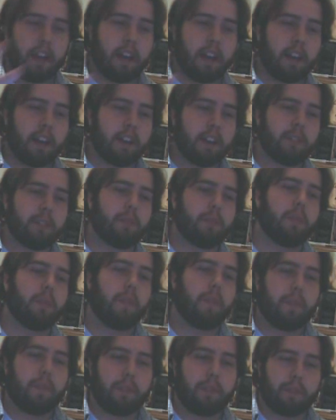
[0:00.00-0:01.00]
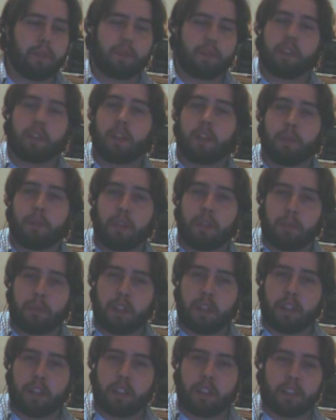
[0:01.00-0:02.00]
uh, for the
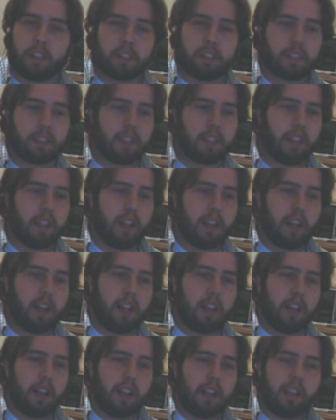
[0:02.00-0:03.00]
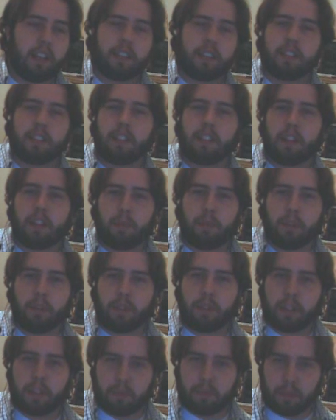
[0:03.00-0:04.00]
WWE at least,
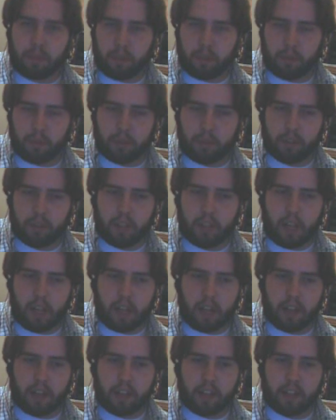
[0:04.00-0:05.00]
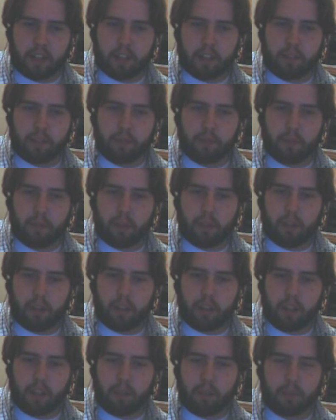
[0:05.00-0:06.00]
ECW gets renewed. Uh,
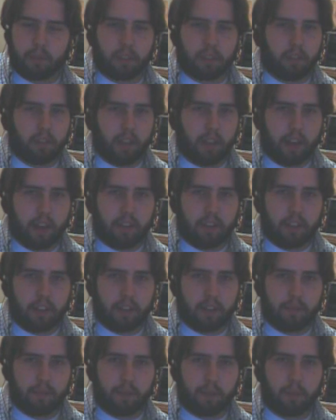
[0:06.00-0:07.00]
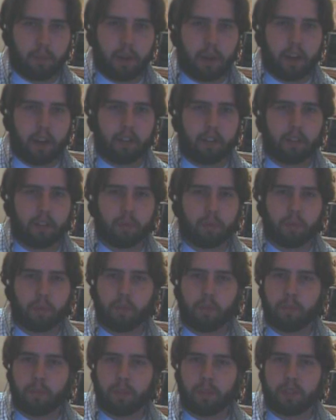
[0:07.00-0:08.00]
it was a little hairy there for a while. There were
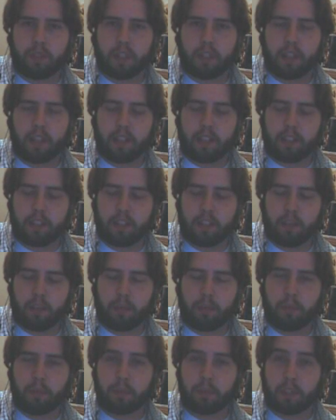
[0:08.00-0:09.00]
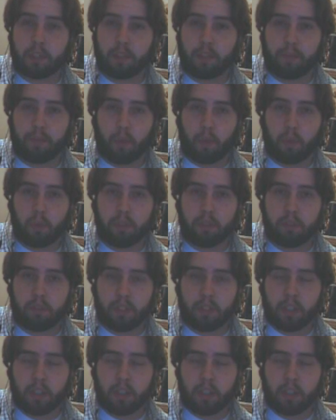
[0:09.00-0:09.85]
rumors that ECW was going to fold